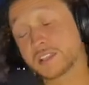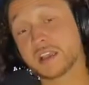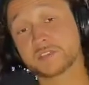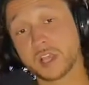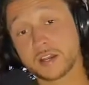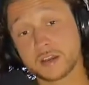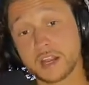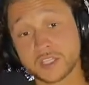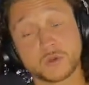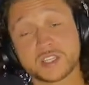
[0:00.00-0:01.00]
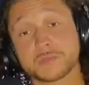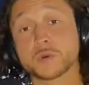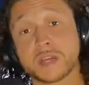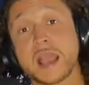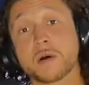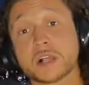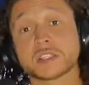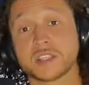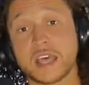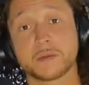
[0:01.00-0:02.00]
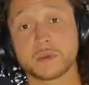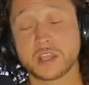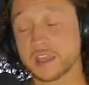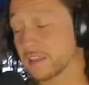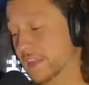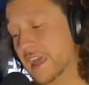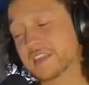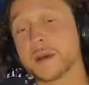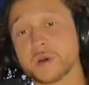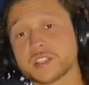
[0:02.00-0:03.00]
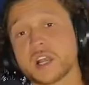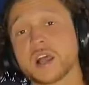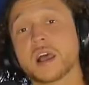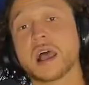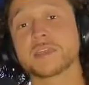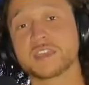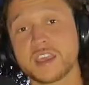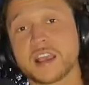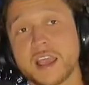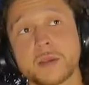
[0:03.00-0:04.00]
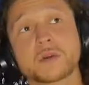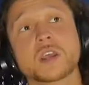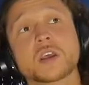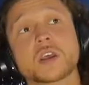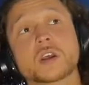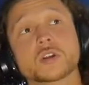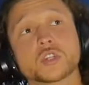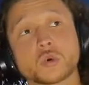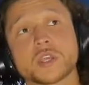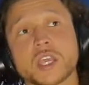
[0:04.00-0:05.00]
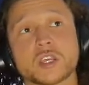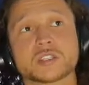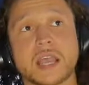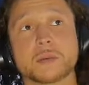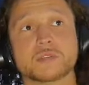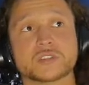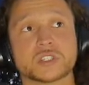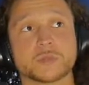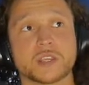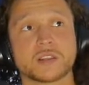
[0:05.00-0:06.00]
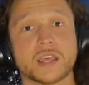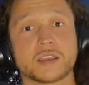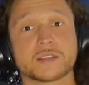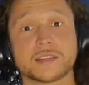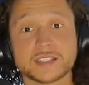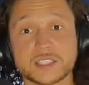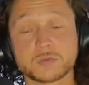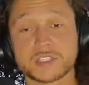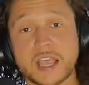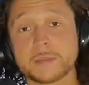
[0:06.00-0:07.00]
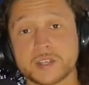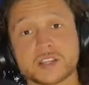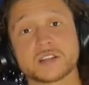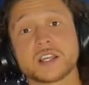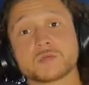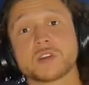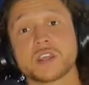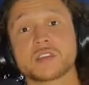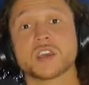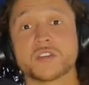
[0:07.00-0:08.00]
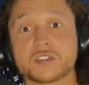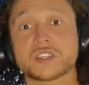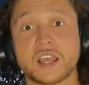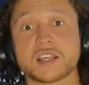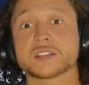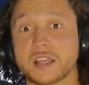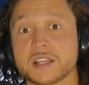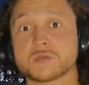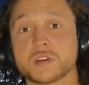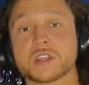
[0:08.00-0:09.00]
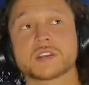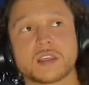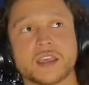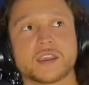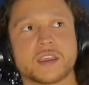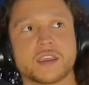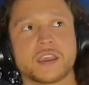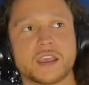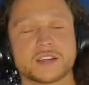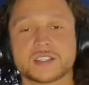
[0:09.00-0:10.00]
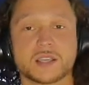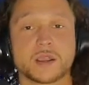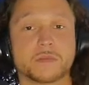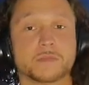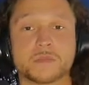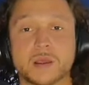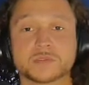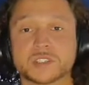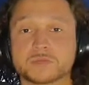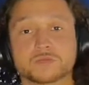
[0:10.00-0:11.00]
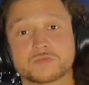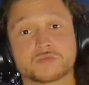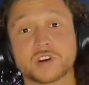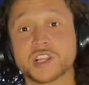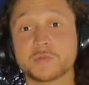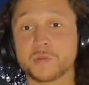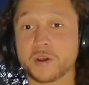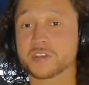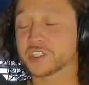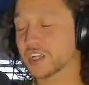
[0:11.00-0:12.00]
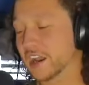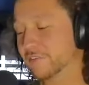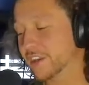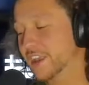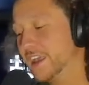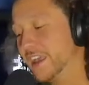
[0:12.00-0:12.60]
as I'm doing now. I'll say that at that much. I think I am doing a good job of just being like, this is what's happening on July 20th, the other side, July 20th. Like, and just like, I'm just really promoting the shit out of it.